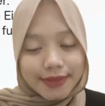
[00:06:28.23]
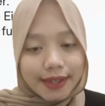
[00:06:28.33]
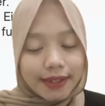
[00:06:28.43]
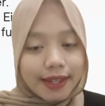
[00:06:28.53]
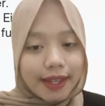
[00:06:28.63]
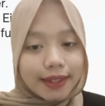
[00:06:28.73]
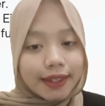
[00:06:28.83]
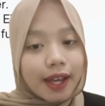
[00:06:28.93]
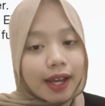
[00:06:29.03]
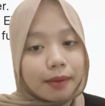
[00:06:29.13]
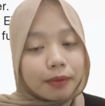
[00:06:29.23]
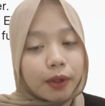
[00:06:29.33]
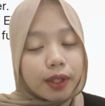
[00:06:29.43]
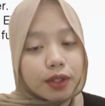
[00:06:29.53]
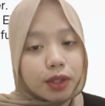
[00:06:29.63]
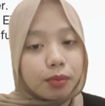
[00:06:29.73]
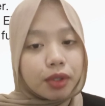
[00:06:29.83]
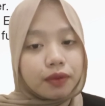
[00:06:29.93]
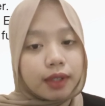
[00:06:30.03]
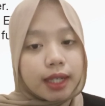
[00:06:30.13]
then I'm going to
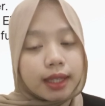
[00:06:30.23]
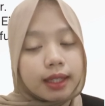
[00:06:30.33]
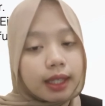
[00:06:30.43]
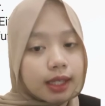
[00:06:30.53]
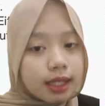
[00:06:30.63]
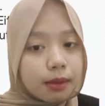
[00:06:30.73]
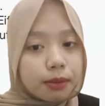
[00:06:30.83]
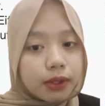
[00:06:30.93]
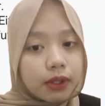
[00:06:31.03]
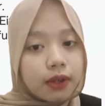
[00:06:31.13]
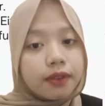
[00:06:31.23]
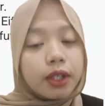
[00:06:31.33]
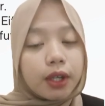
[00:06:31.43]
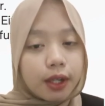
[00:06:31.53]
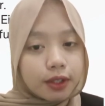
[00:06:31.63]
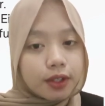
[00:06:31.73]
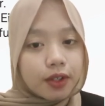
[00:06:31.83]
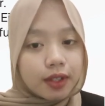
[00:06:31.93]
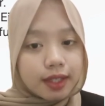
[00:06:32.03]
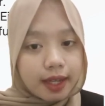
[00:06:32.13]
provide the example of the cultural
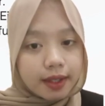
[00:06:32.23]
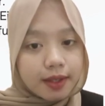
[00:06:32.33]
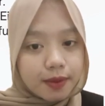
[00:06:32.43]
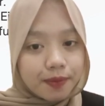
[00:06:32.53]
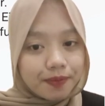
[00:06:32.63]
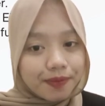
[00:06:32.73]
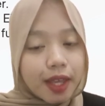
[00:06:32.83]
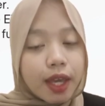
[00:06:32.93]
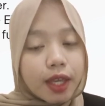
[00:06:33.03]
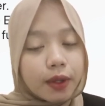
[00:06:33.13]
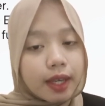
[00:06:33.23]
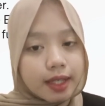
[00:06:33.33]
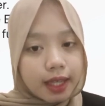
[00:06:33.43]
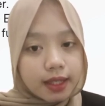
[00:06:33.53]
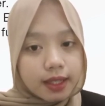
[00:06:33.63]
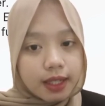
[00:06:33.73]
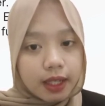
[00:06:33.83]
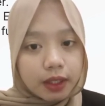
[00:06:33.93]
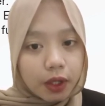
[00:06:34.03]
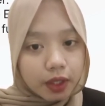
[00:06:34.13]
text. You guys can see it on
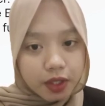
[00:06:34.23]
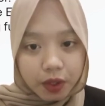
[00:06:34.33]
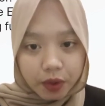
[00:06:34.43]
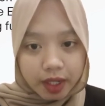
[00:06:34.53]
the screen.